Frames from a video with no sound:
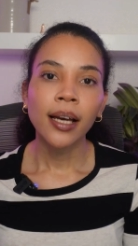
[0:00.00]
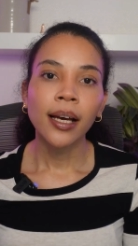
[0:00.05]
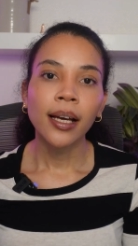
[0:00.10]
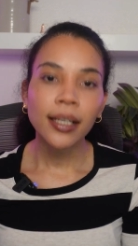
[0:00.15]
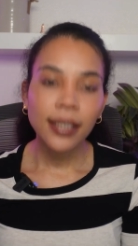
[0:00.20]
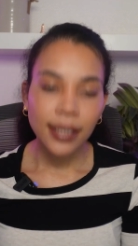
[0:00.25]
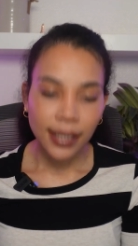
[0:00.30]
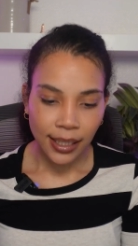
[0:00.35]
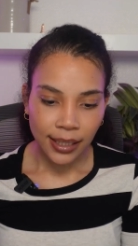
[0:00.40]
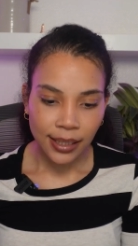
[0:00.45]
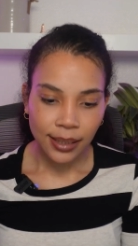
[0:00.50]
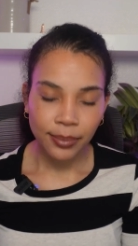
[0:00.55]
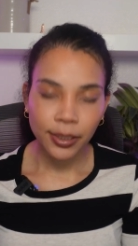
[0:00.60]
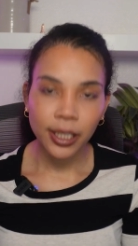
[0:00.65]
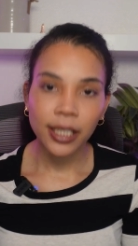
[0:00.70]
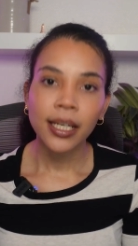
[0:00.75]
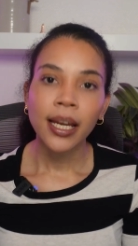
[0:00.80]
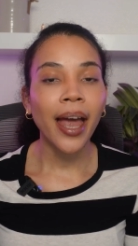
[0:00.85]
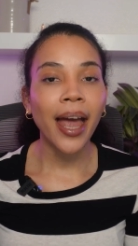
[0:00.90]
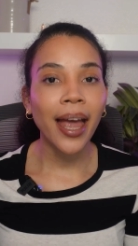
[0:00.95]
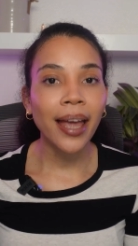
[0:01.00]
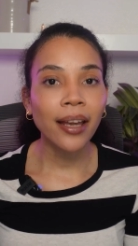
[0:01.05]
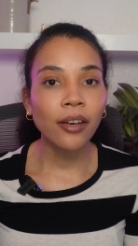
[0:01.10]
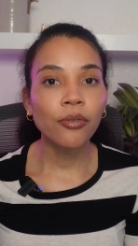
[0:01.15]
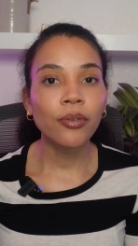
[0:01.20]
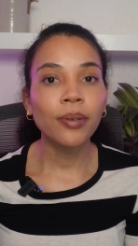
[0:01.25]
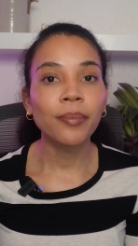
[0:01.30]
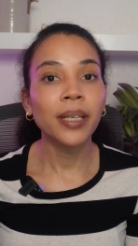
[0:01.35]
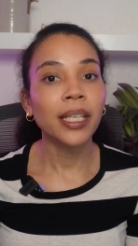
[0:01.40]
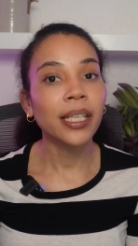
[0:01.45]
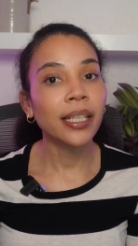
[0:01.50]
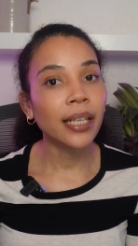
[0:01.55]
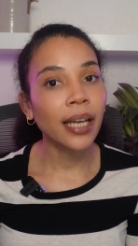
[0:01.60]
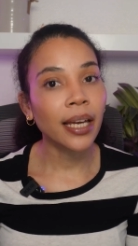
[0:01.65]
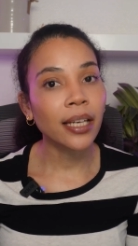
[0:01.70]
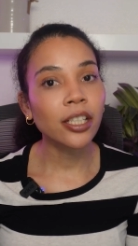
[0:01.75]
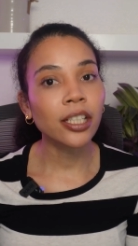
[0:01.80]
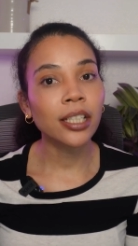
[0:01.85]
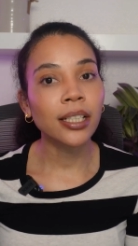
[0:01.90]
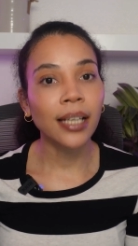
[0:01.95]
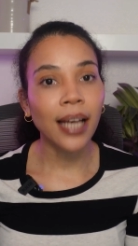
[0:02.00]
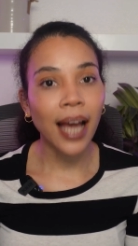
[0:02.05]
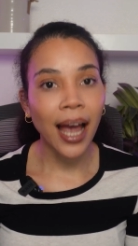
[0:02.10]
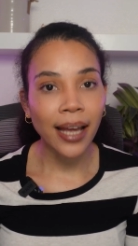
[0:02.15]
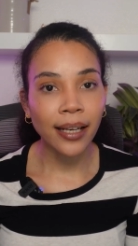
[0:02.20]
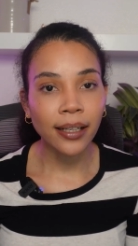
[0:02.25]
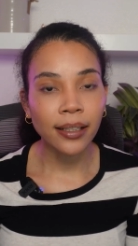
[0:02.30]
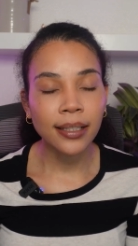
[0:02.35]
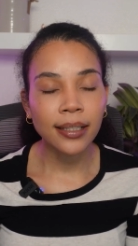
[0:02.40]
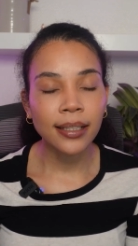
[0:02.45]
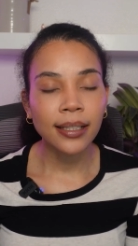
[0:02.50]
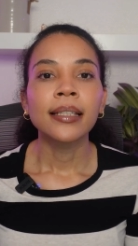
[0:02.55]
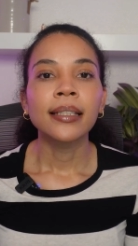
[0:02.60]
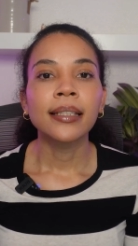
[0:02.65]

assessment, and remediation guidance,